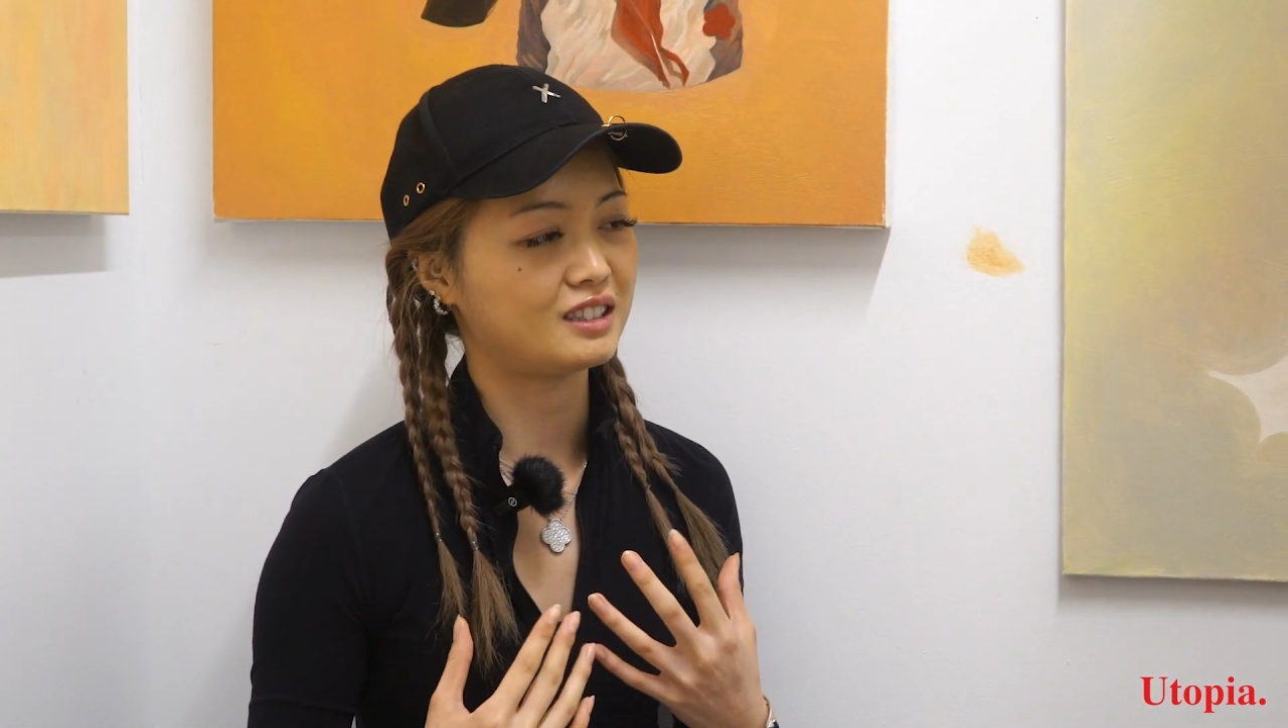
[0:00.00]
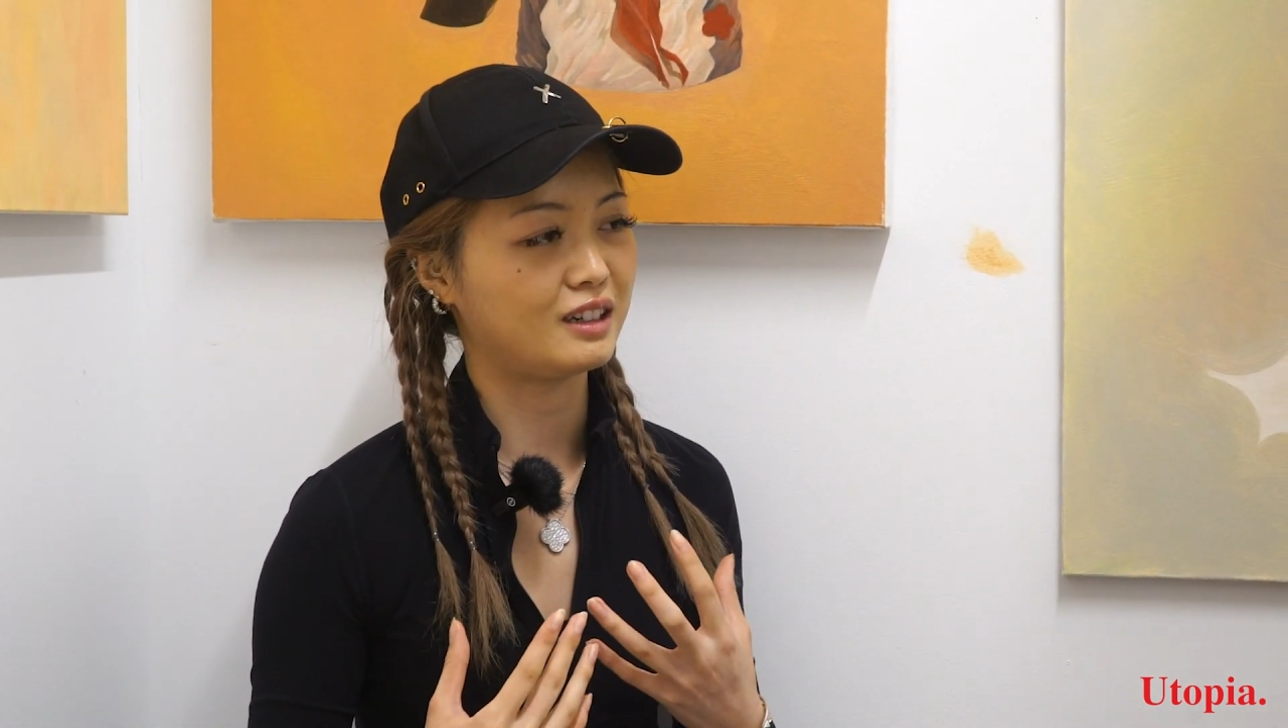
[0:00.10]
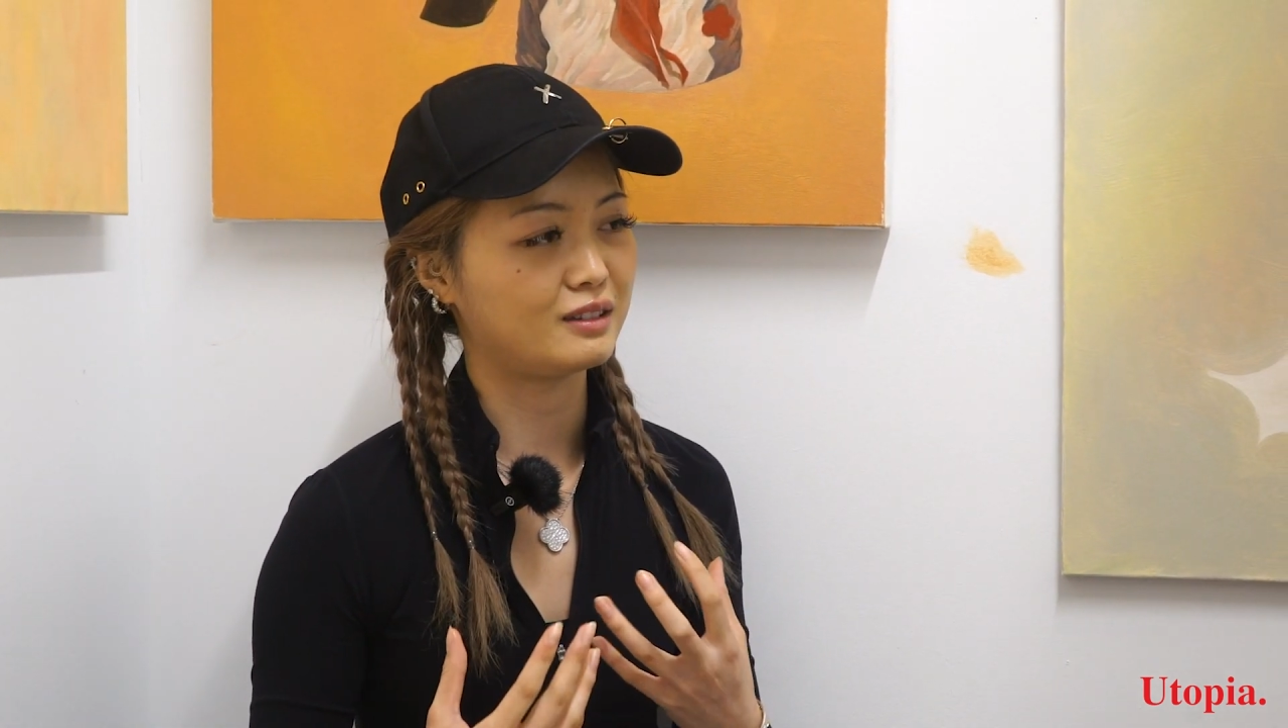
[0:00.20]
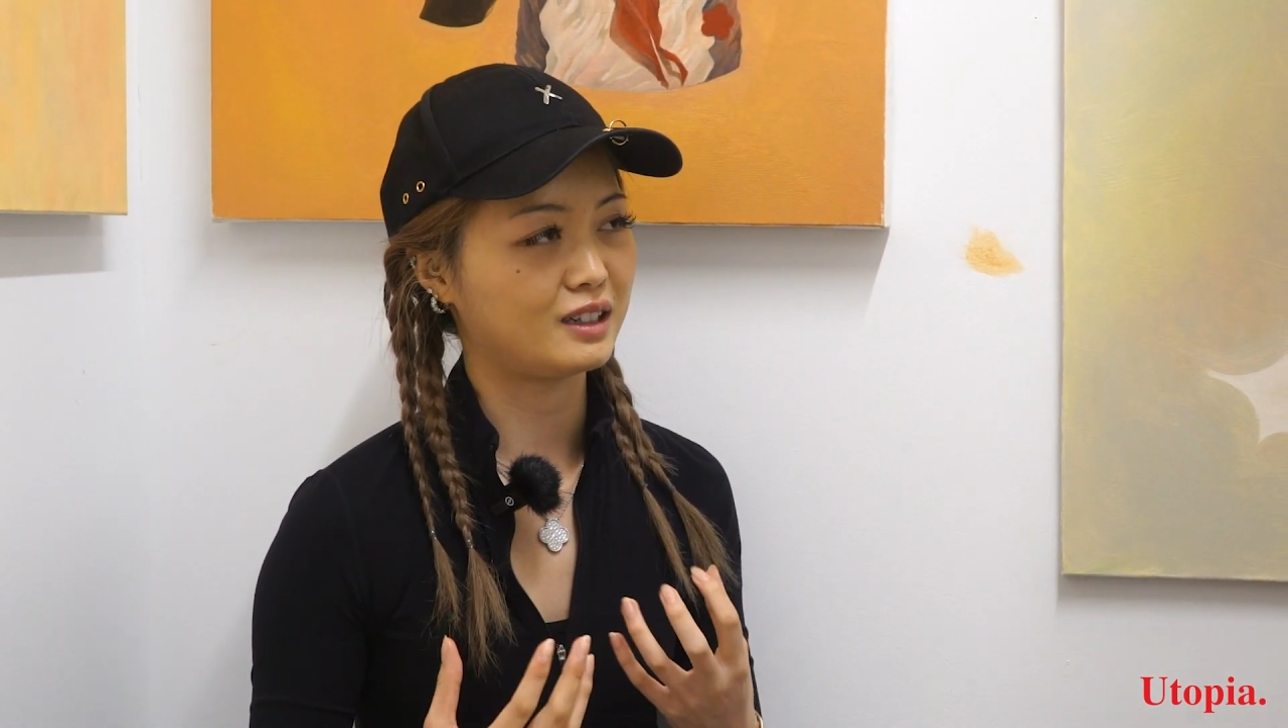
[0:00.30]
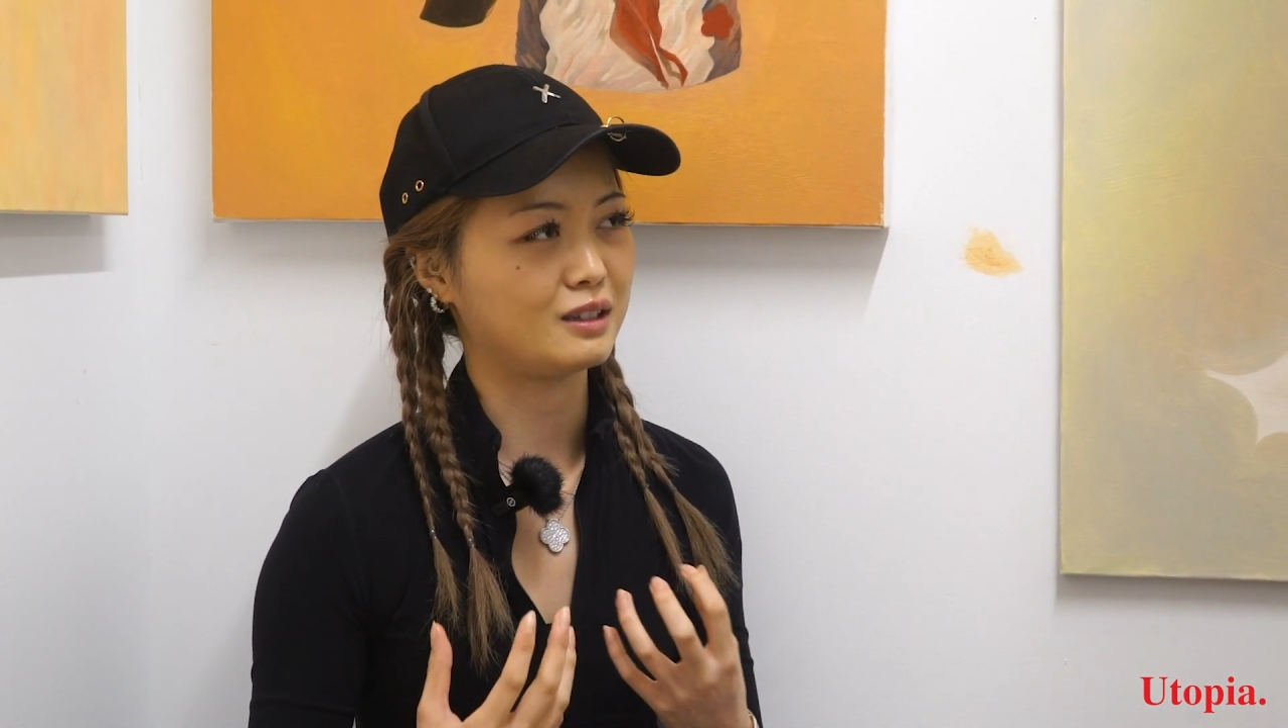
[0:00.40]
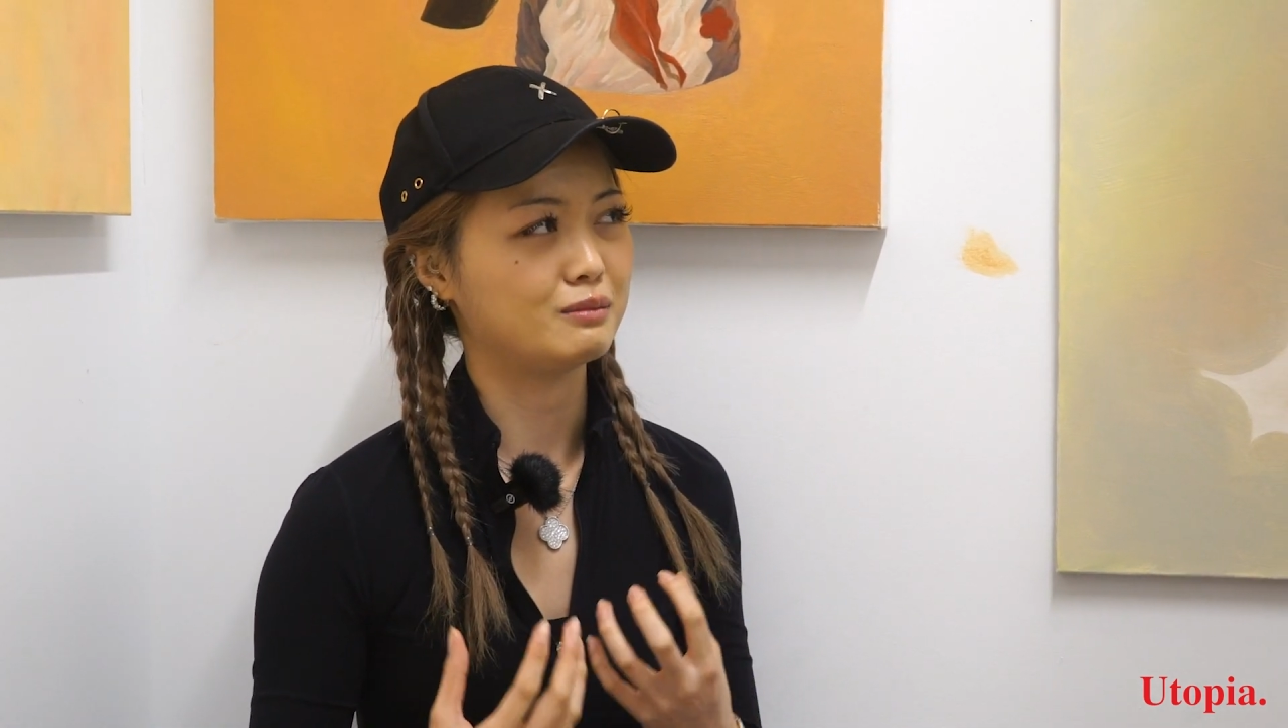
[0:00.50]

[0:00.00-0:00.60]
that kind of